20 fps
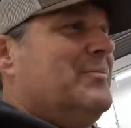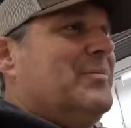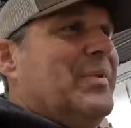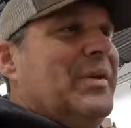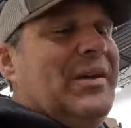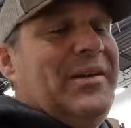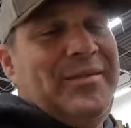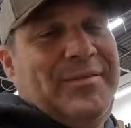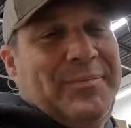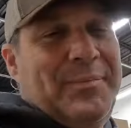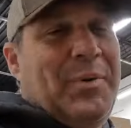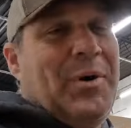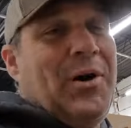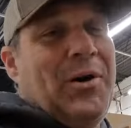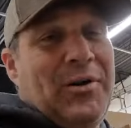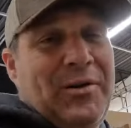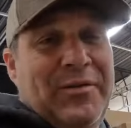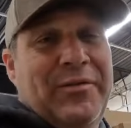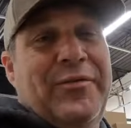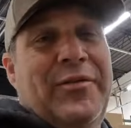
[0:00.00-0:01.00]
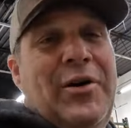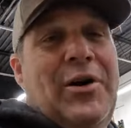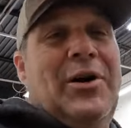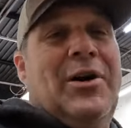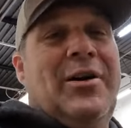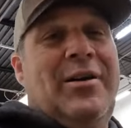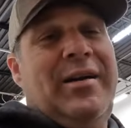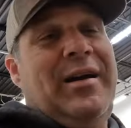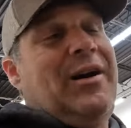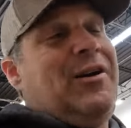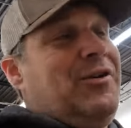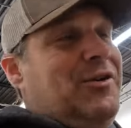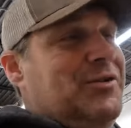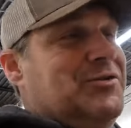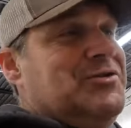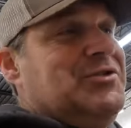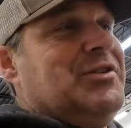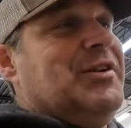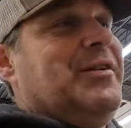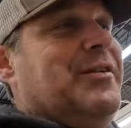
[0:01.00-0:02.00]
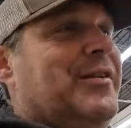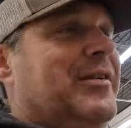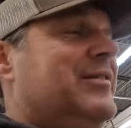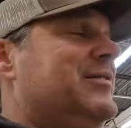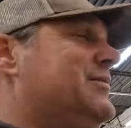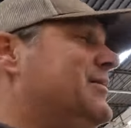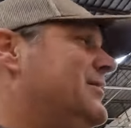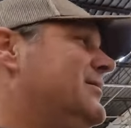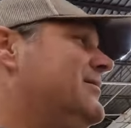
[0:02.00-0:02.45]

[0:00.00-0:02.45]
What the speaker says: being part of our Heritage Series